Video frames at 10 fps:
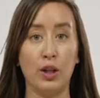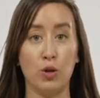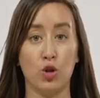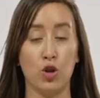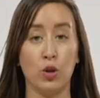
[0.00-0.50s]

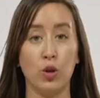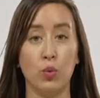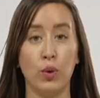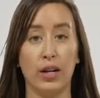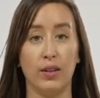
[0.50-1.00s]
I'll show you
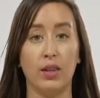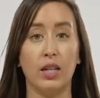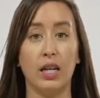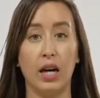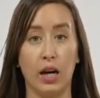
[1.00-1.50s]
where
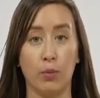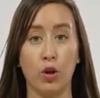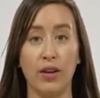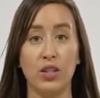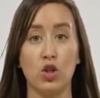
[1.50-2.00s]
the um,
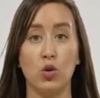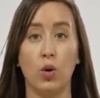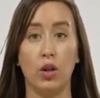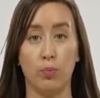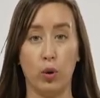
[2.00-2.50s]
crevice
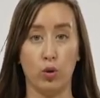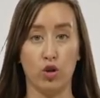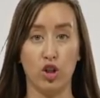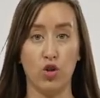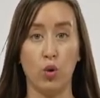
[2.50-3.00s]
tool,
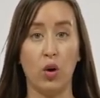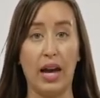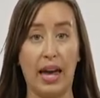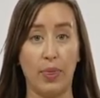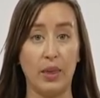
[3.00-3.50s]
upholstery tool,
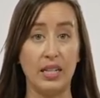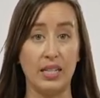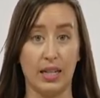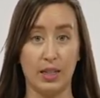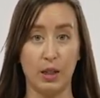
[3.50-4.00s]
and the
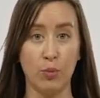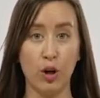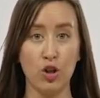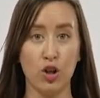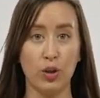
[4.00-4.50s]
dusting
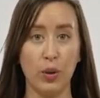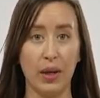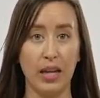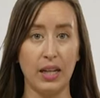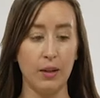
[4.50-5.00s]
brush are
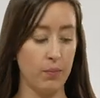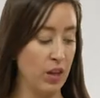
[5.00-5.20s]
located.